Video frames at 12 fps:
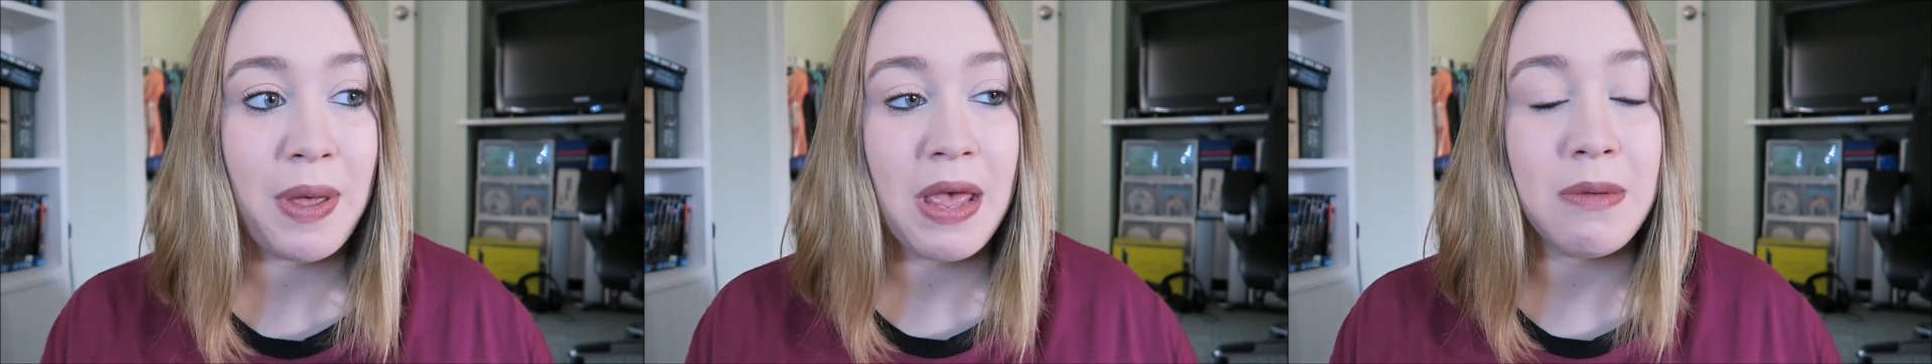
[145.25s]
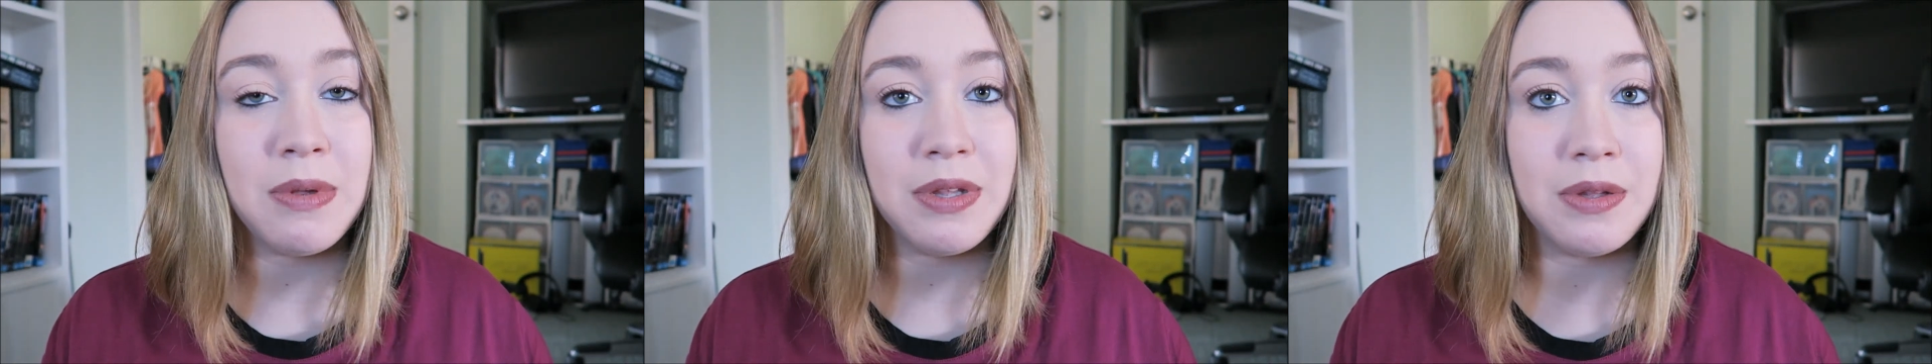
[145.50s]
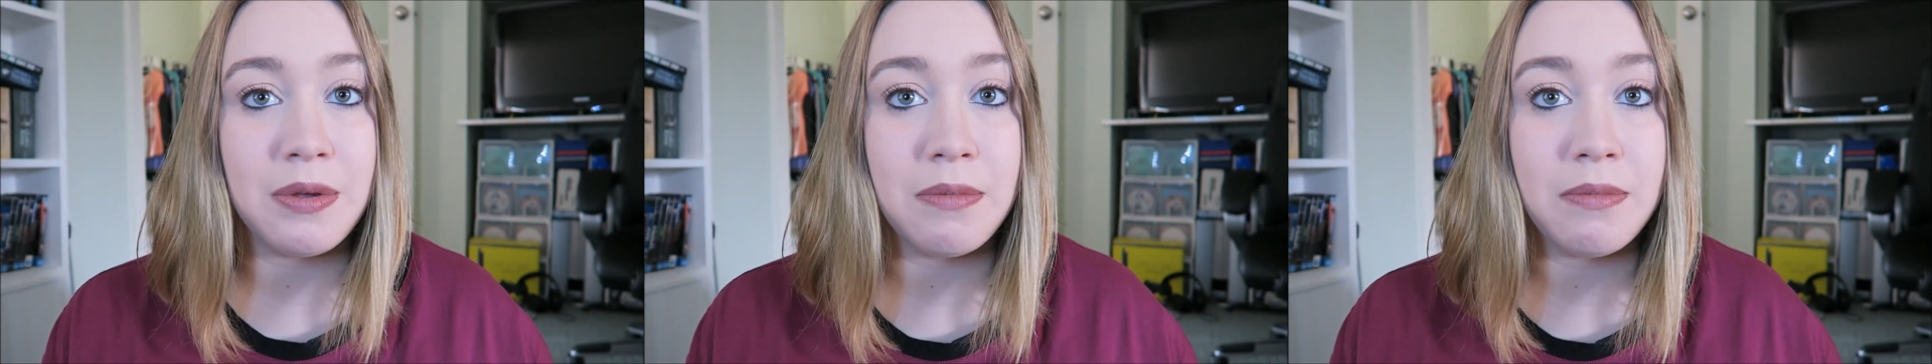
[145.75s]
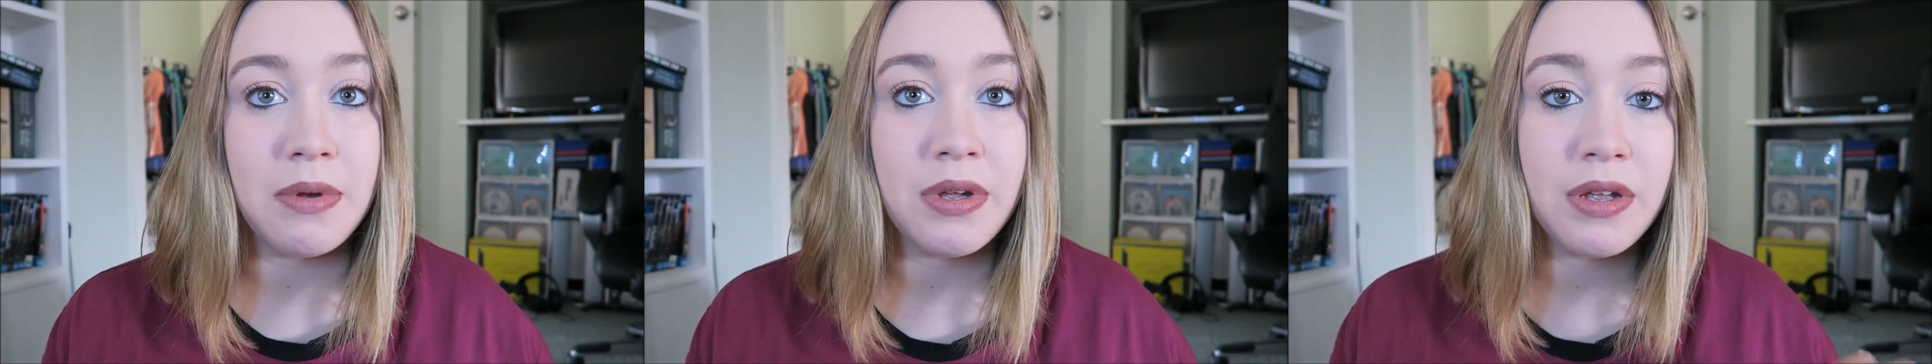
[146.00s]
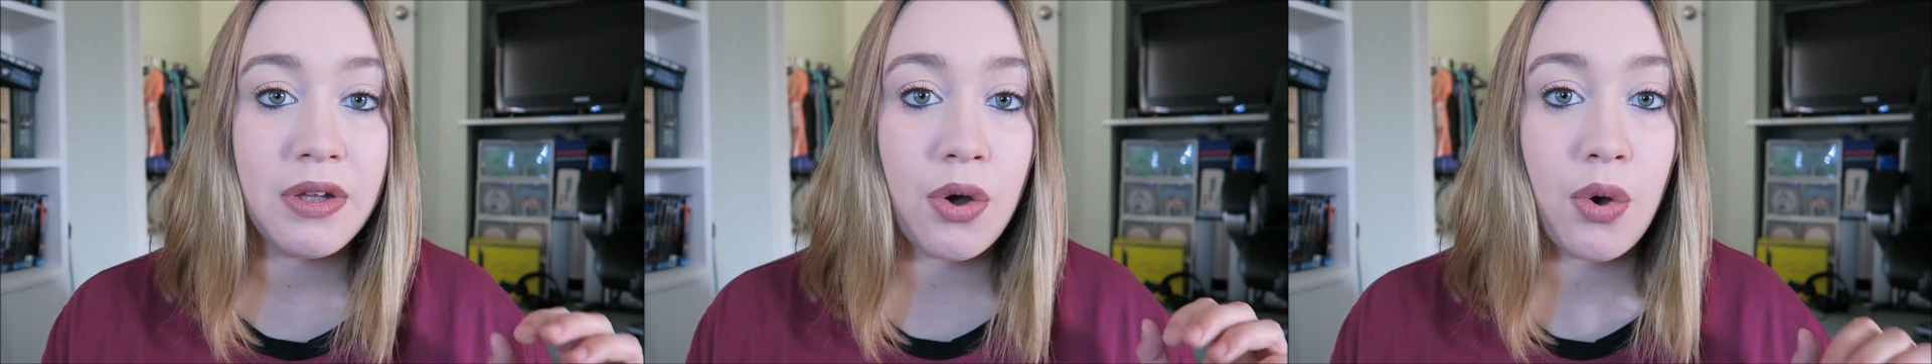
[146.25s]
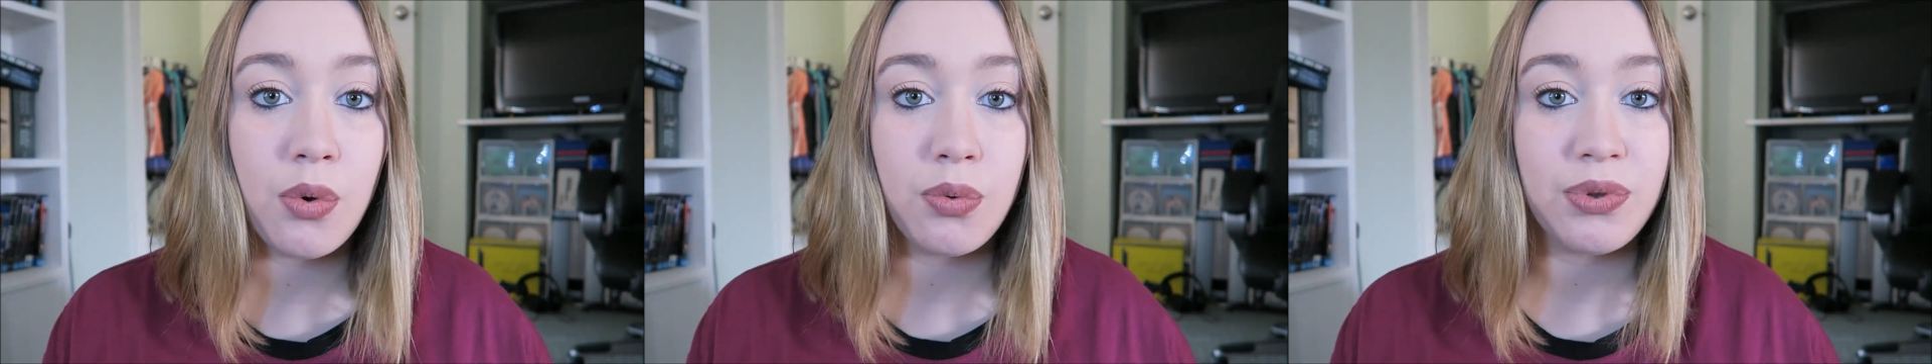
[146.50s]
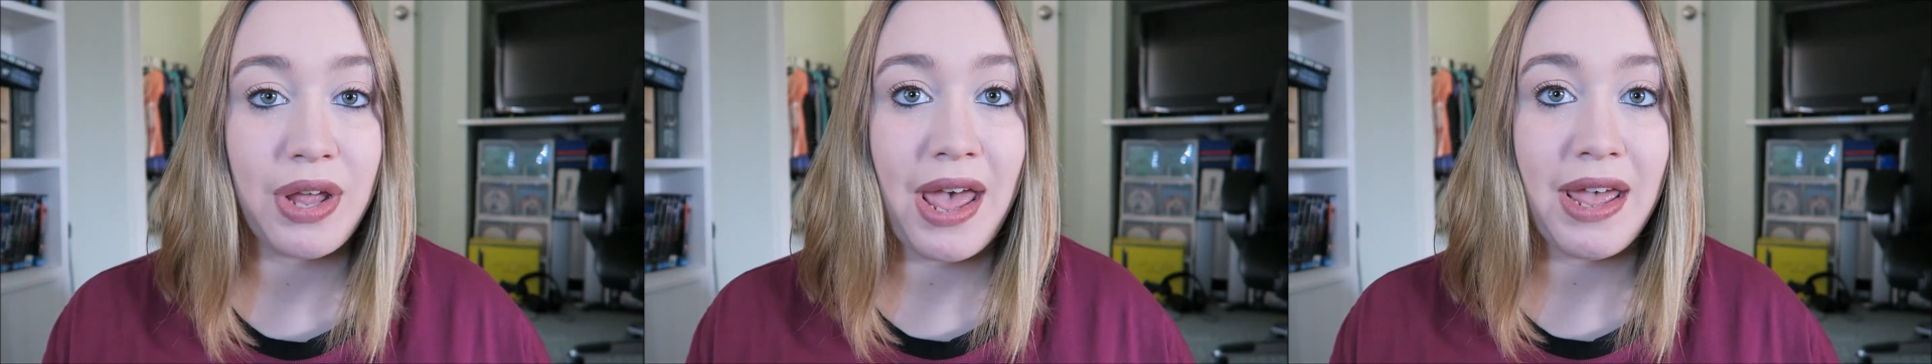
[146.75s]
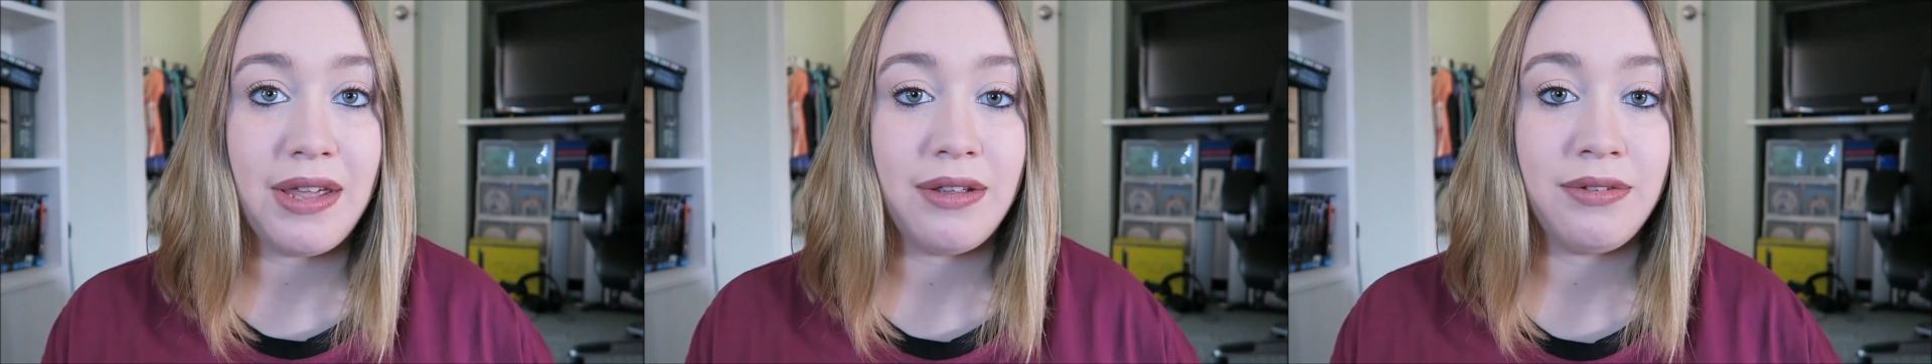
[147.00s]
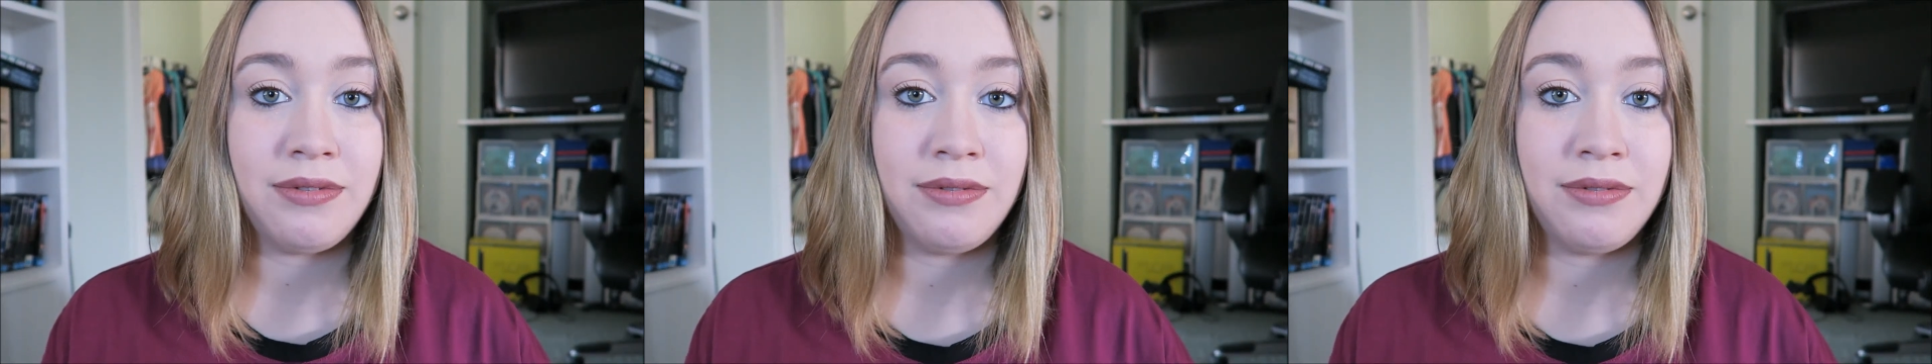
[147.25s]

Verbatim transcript: spamming them all day.